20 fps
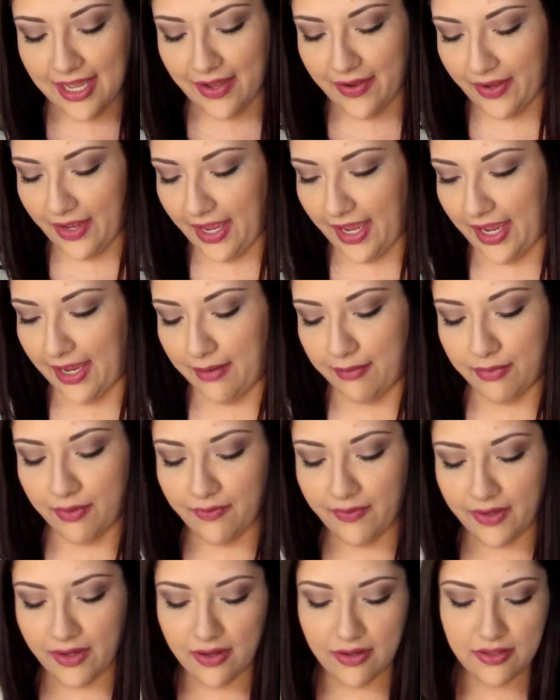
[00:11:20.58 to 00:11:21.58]
Okay,
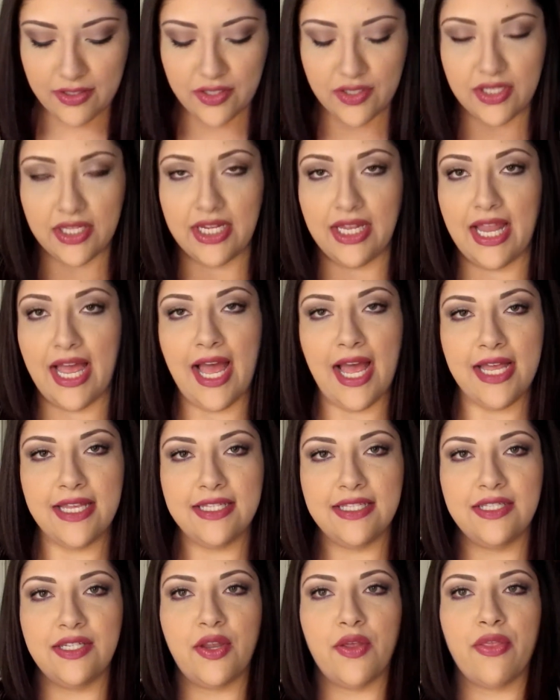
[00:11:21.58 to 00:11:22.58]
moving on to the
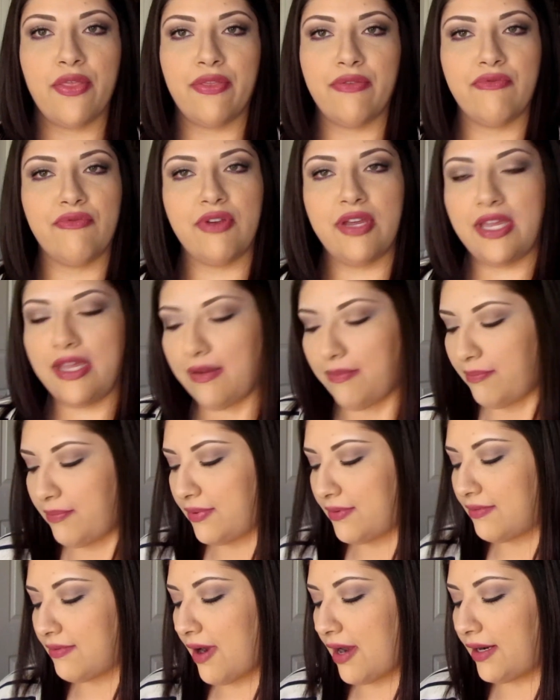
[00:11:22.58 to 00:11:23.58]
last 3
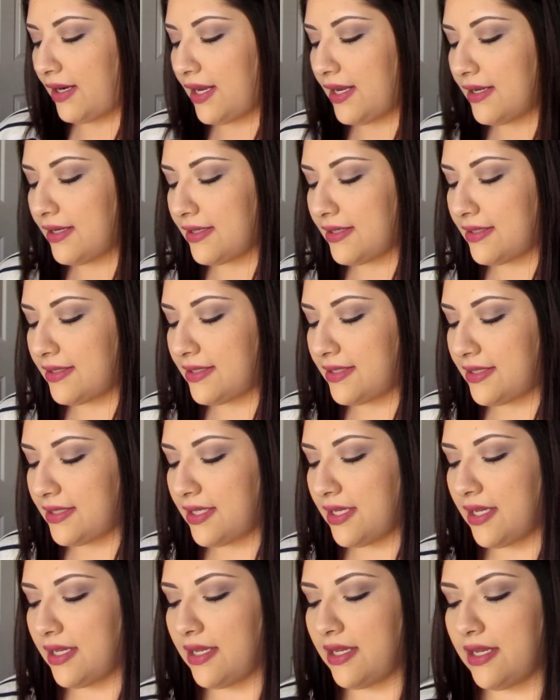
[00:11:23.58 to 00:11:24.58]
products.
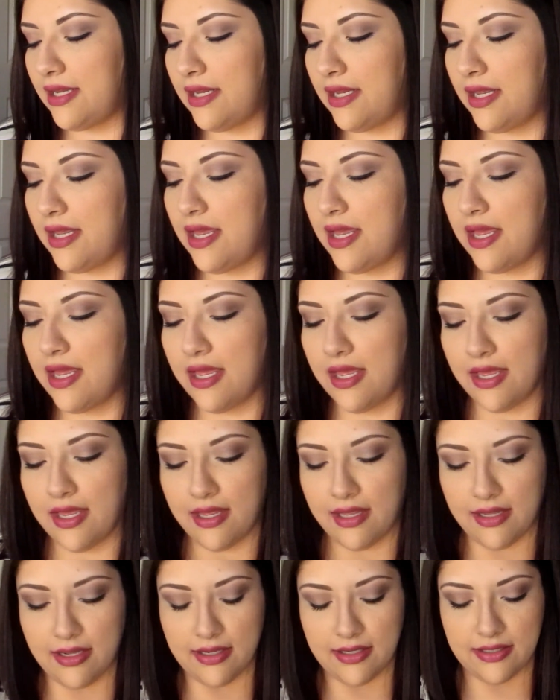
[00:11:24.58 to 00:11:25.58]

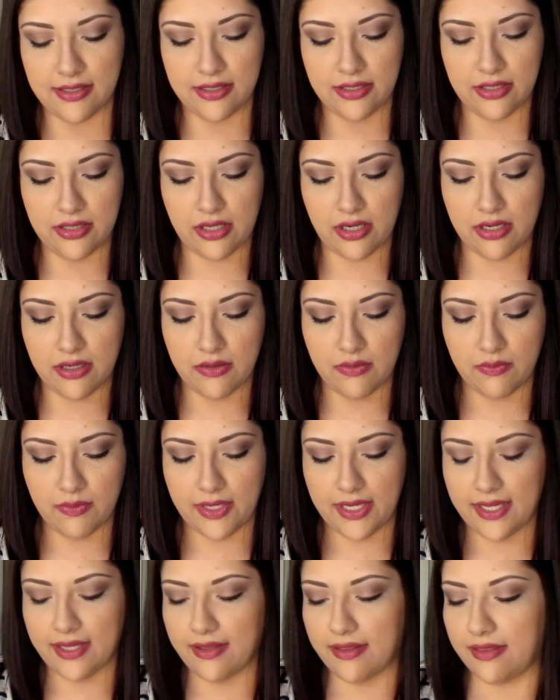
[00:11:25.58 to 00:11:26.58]
Start
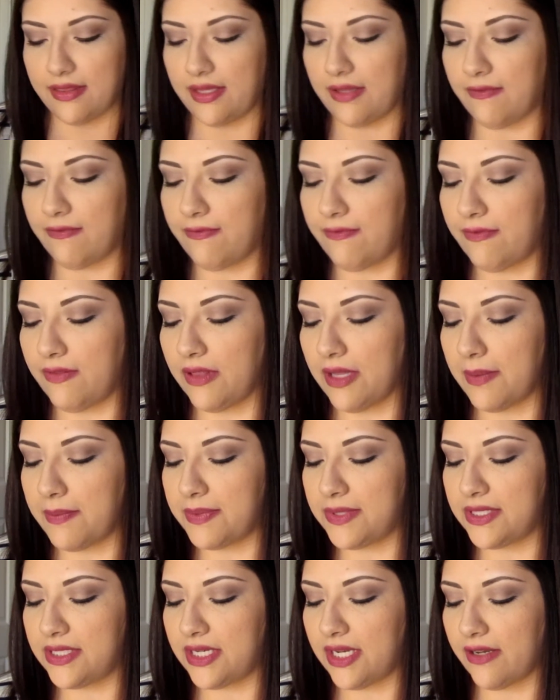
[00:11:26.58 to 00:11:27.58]
with the
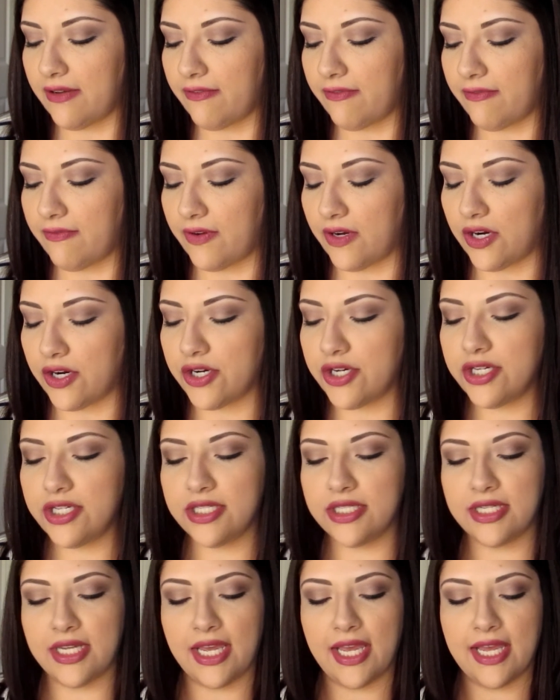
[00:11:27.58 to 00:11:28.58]
lipstick
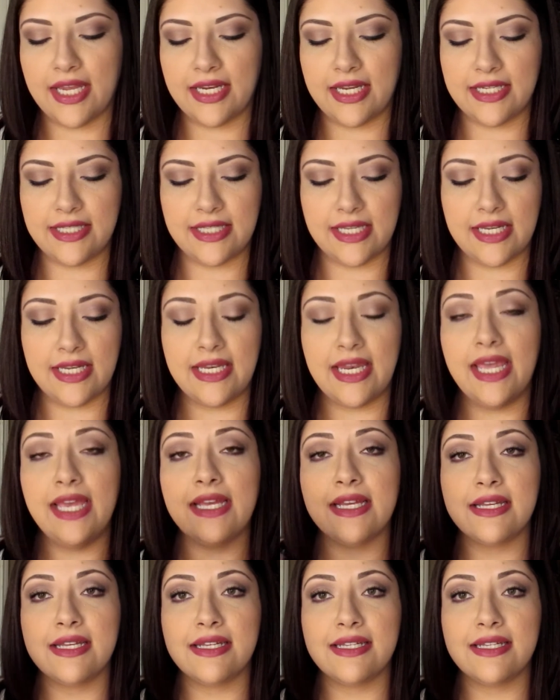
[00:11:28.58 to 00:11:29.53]
first, and it's another